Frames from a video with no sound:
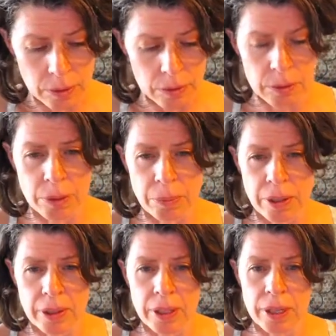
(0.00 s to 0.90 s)
Some
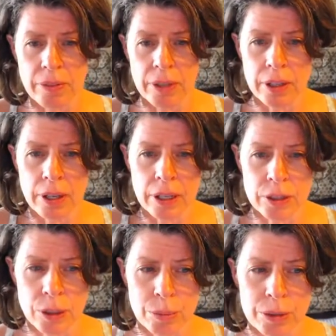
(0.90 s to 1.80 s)
can think of it in
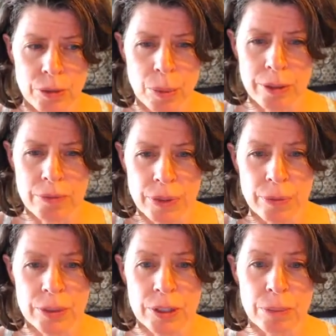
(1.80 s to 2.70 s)
terms of what
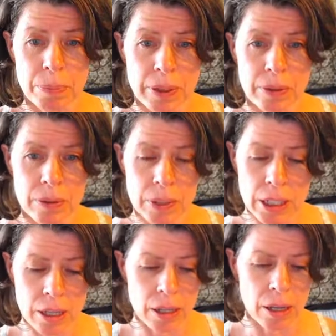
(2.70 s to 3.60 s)
floats your boat
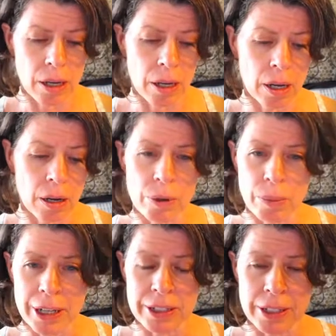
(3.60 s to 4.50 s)

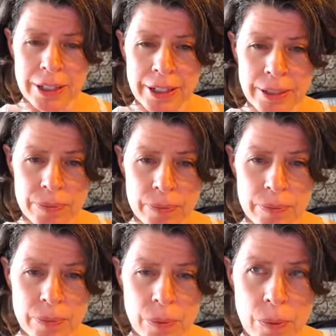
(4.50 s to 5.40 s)
romantically,
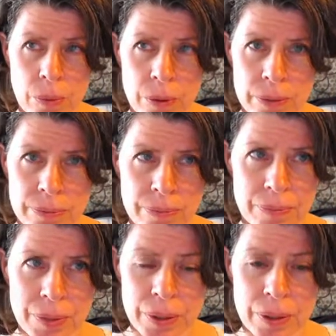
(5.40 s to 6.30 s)
or,
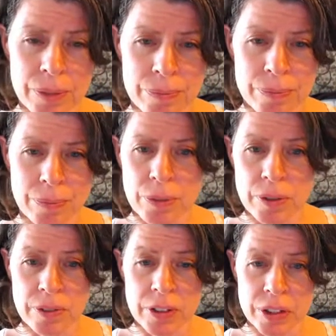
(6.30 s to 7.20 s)
you know,
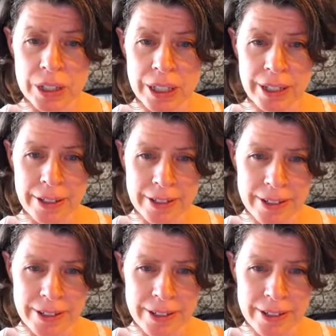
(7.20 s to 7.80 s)
provisionally.